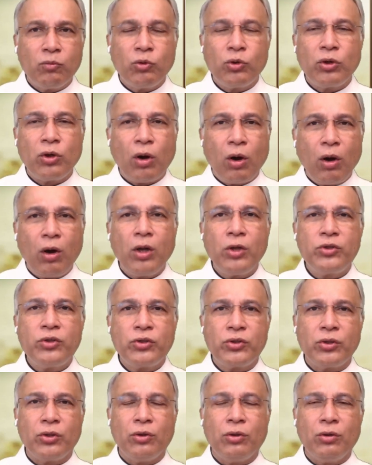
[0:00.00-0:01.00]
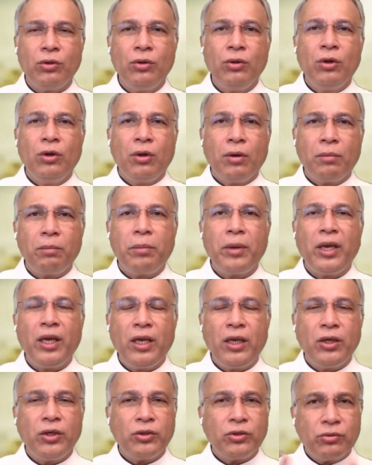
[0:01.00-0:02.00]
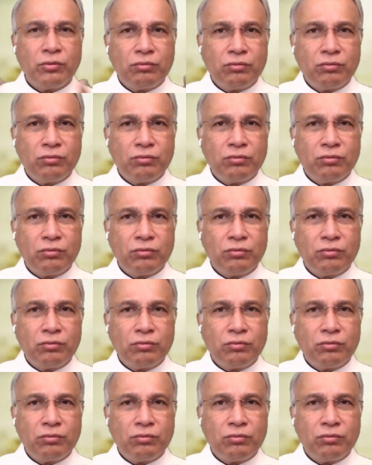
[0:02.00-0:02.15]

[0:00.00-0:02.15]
would also be